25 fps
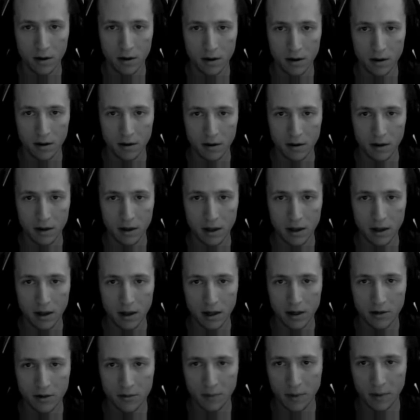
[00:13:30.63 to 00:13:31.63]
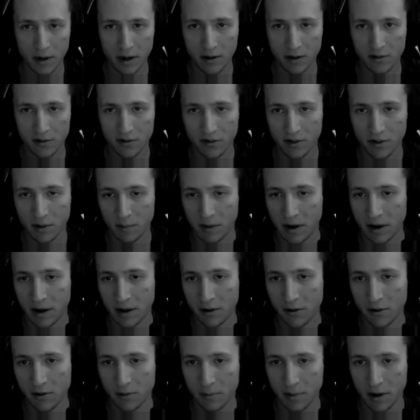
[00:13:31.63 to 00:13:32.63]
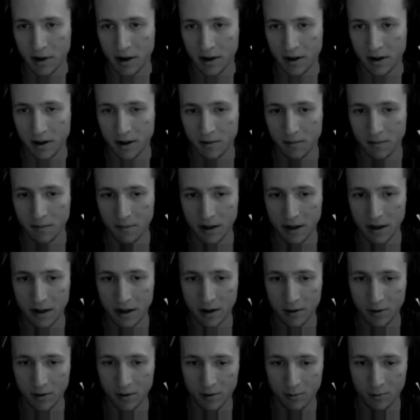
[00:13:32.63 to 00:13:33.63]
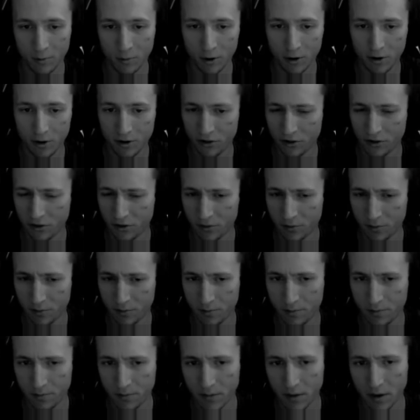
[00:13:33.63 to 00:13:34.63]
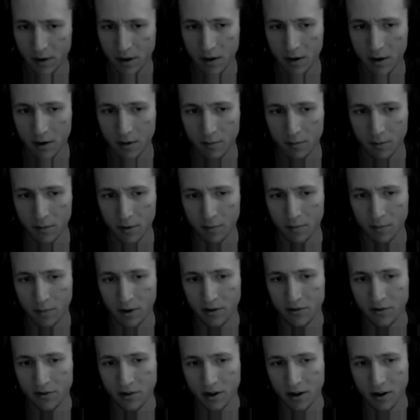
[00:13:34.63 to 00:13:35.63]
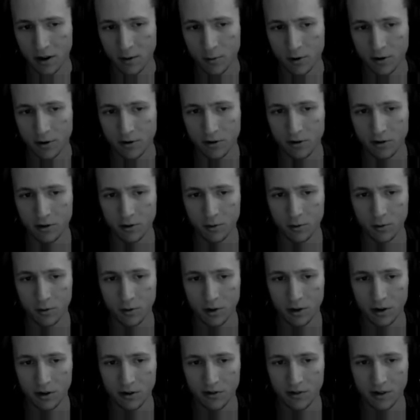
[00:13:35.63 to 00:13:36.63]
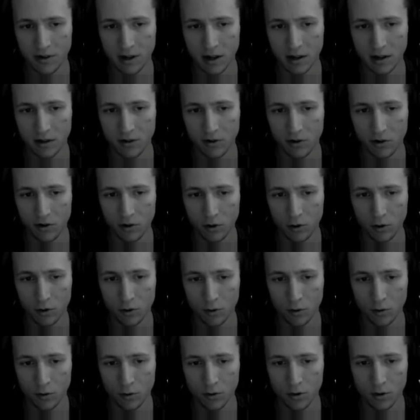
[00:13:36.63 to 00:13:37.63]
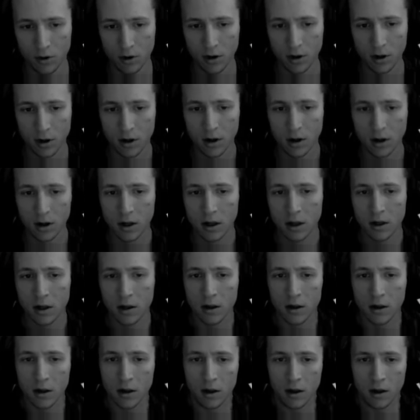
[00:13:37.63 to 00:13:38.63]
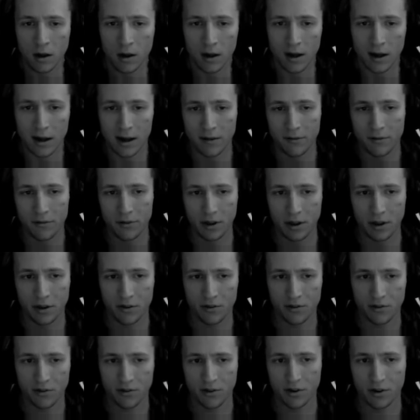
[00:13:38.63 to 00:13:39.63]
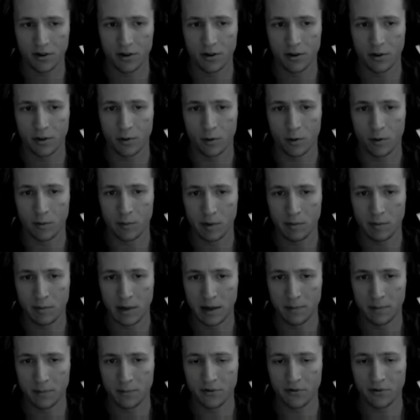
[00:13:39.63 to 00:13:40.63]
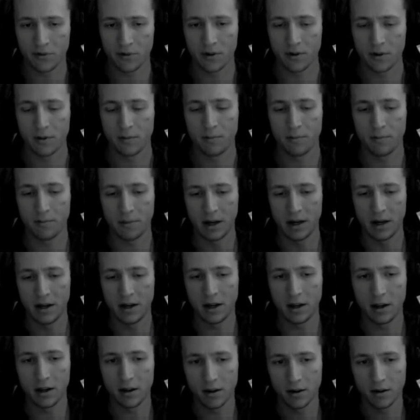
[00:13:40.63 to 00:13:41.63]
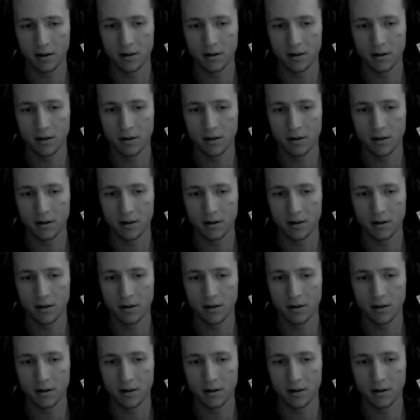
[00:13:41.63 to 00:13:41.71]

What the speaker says: he explains the math behind it and how it works. But basically what you do is that you have these normal maps panning,